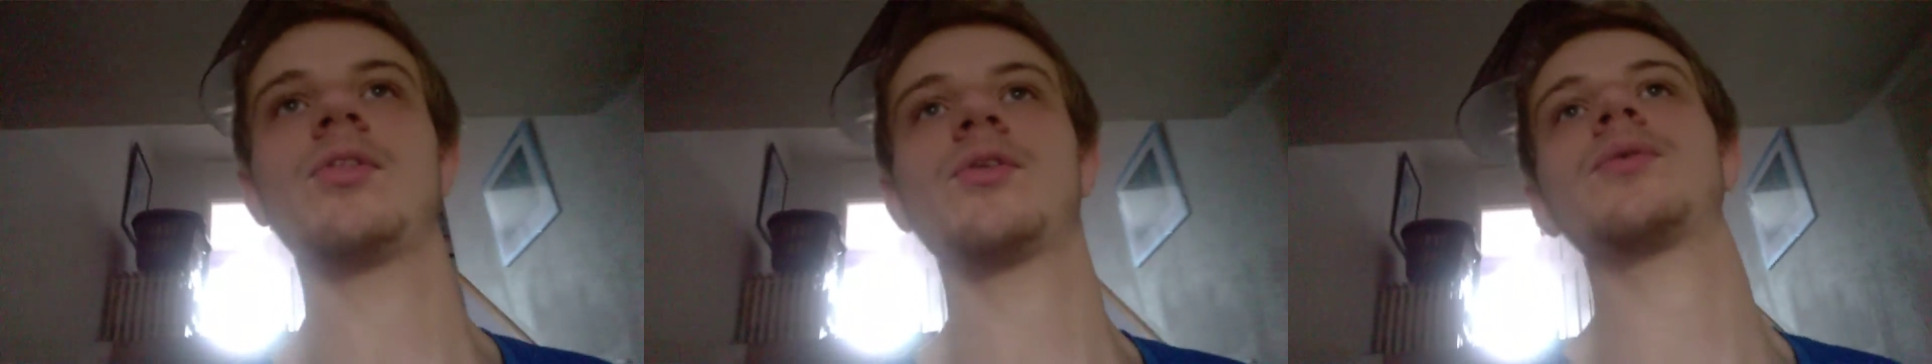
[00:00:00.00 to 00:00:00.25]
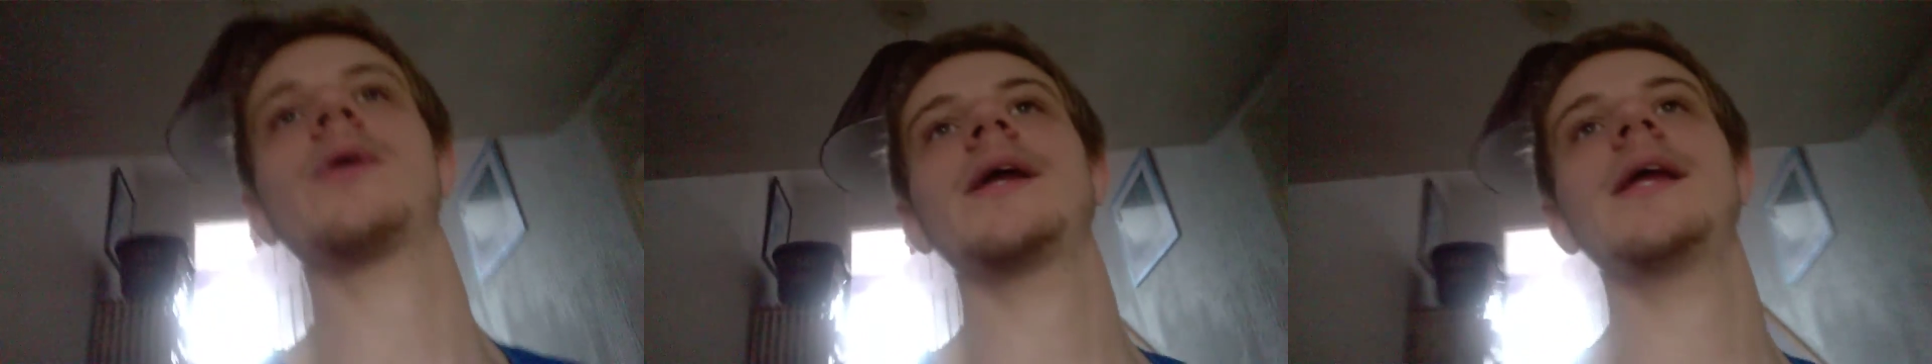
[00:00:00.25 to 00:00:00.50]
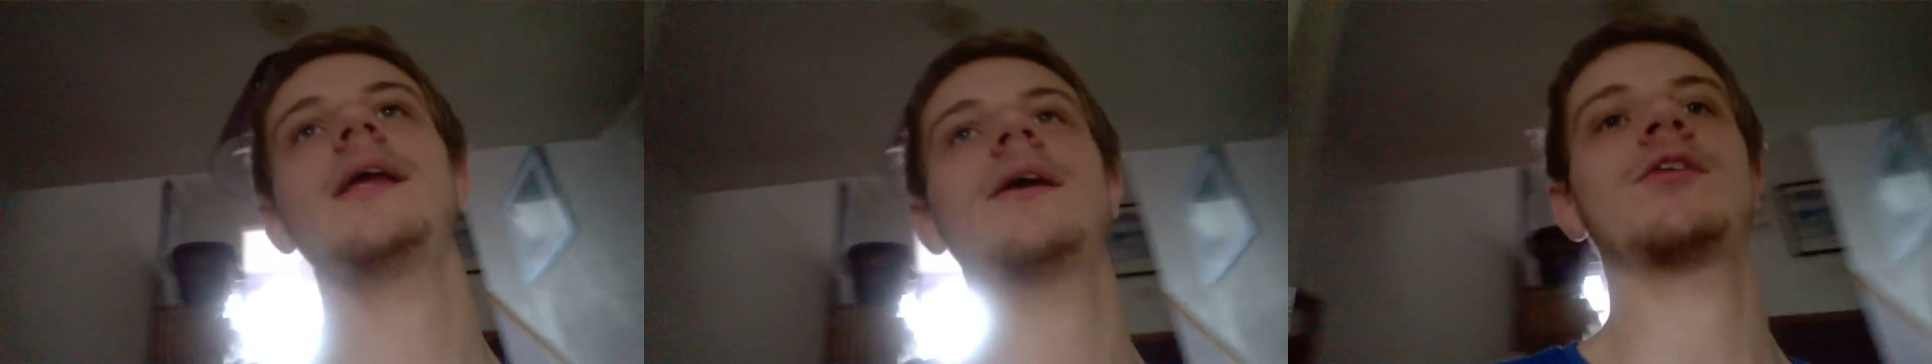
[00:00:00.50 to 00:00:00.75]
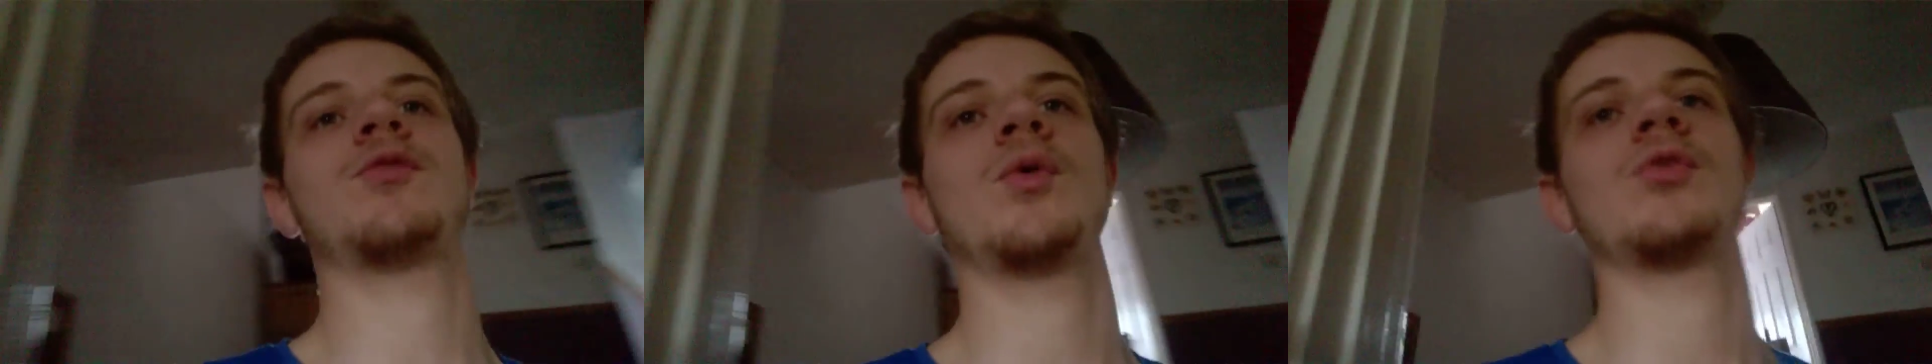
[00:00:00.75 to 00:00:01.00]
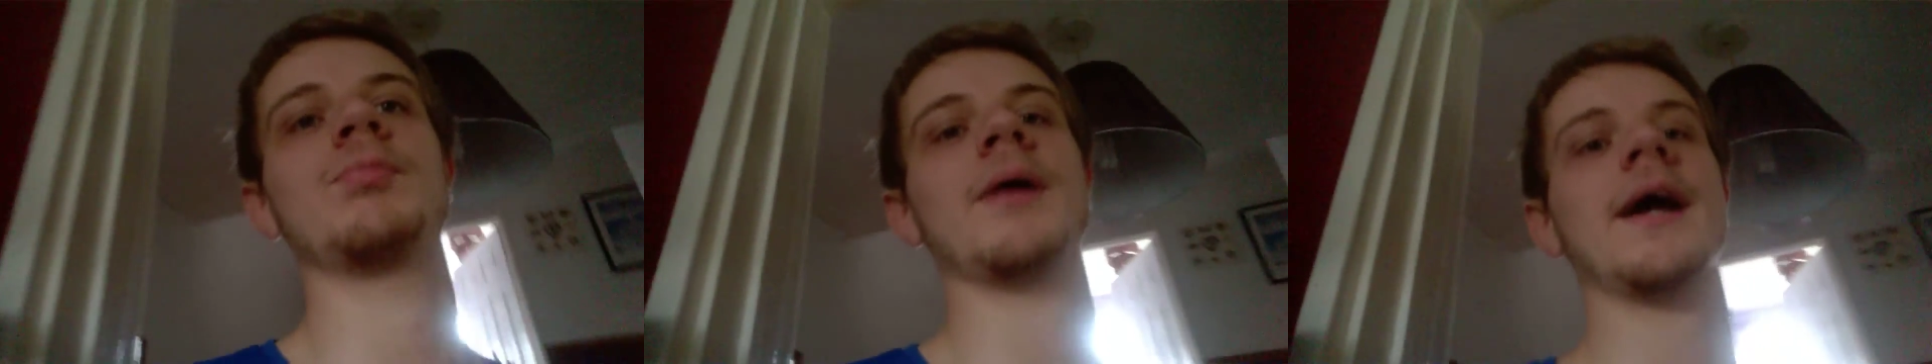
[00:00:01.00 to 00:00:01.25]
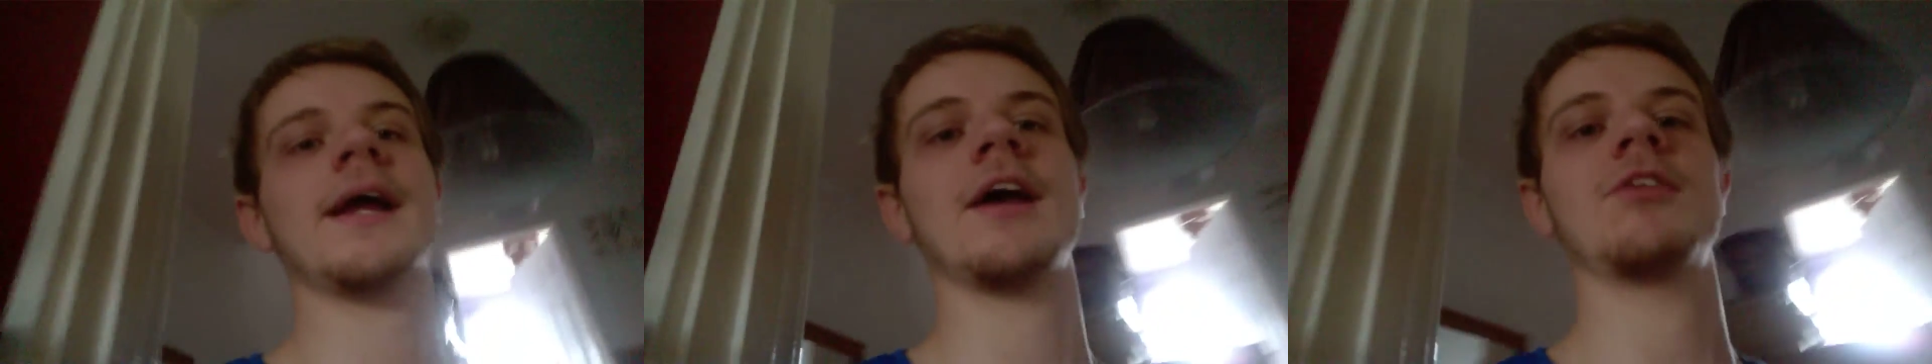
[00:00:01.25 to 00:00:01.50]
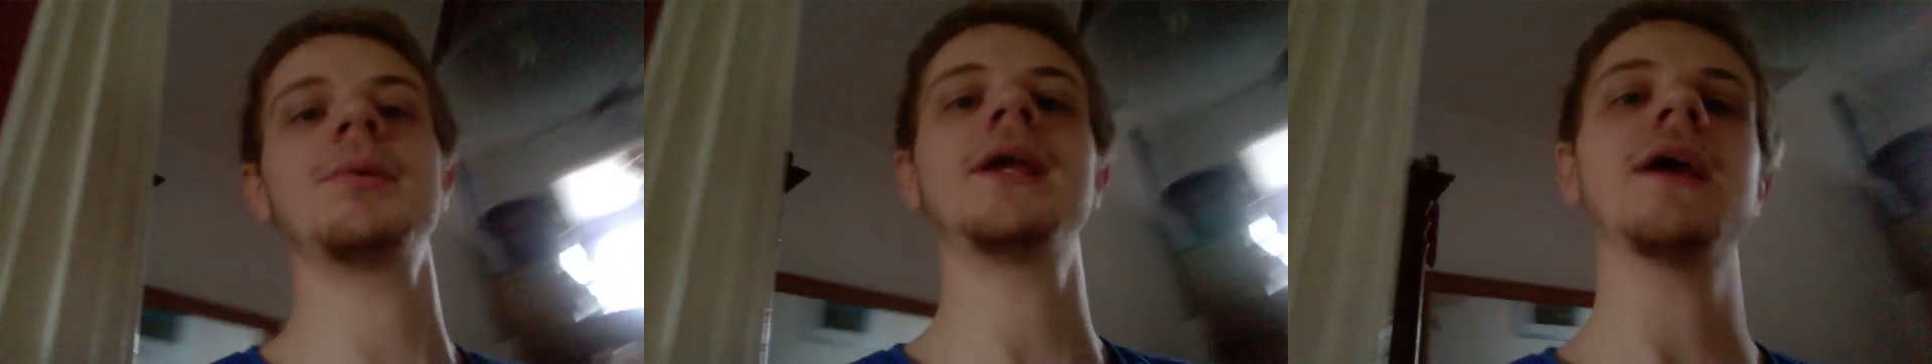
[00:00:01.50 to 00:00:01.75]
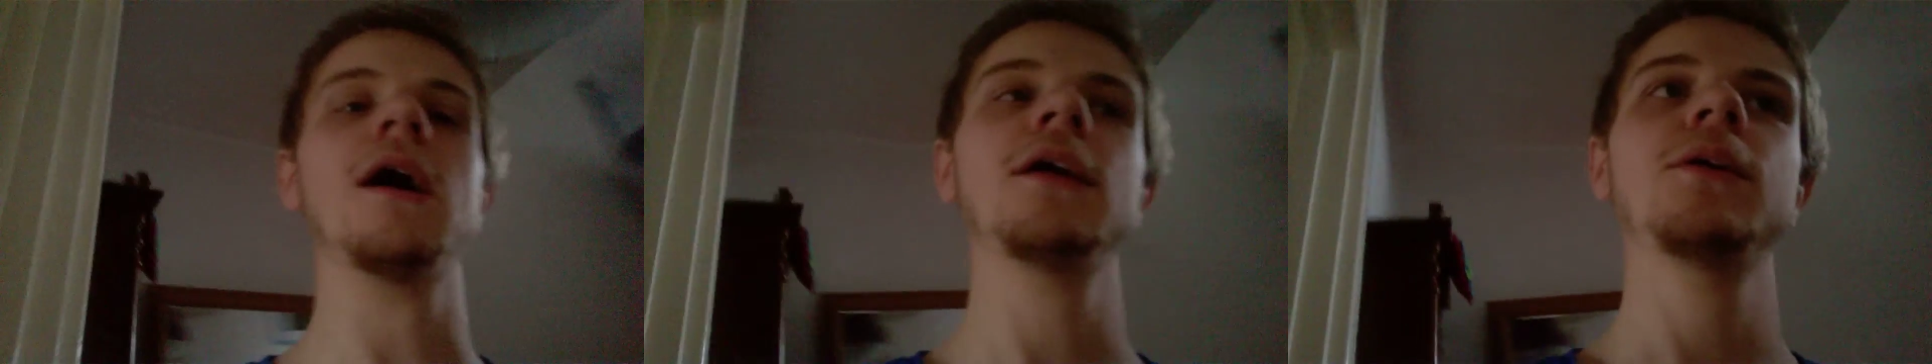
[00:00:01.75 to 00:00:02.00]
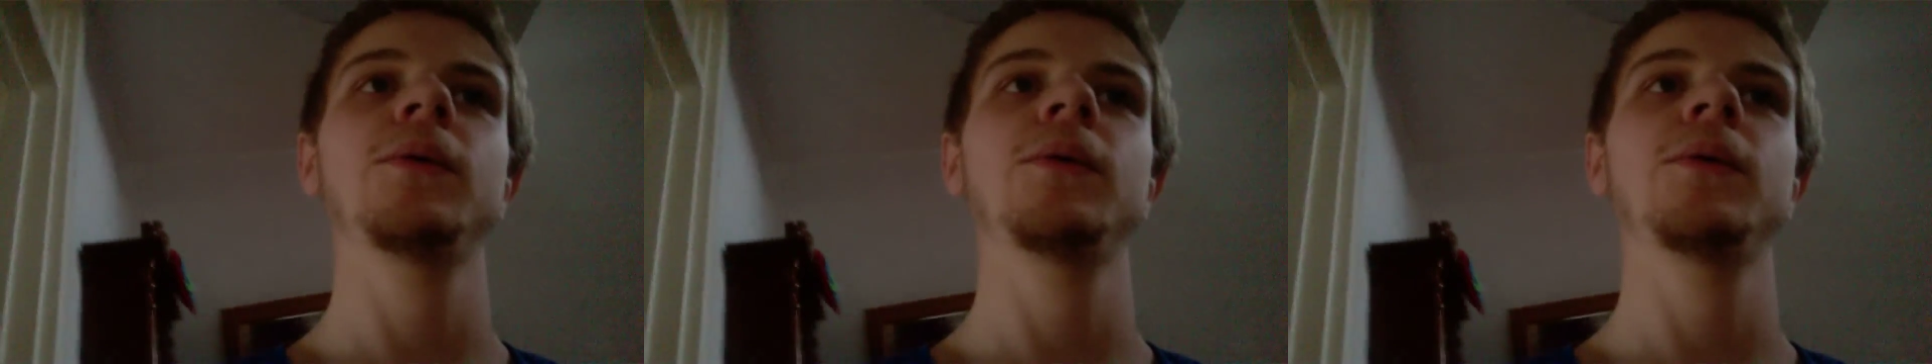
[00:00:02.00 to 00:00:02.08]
3 of Wolfpack has begun.